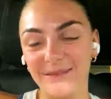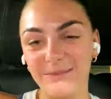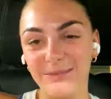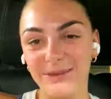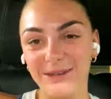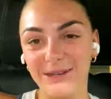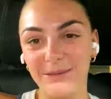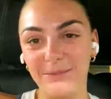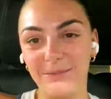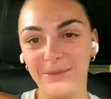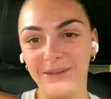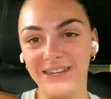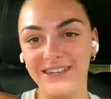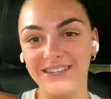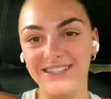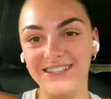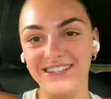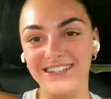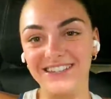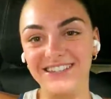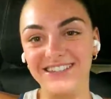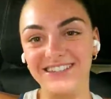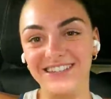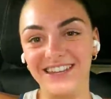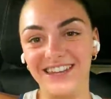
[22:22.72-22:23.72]
Bit of
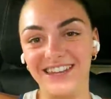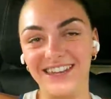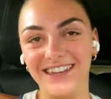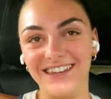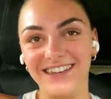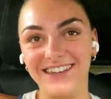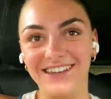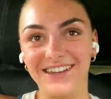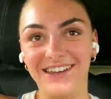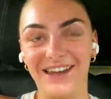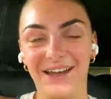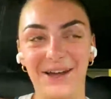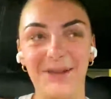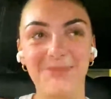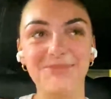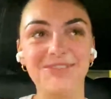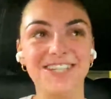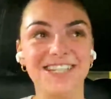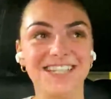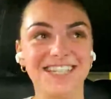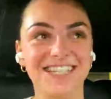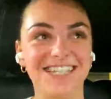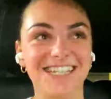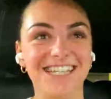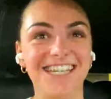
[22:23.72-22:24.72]
PTSD. No, I'm
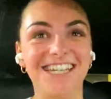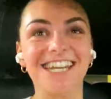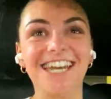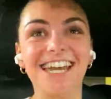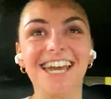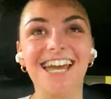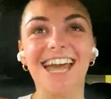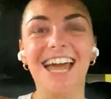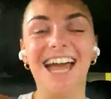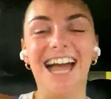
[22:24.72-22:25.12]
just kidding.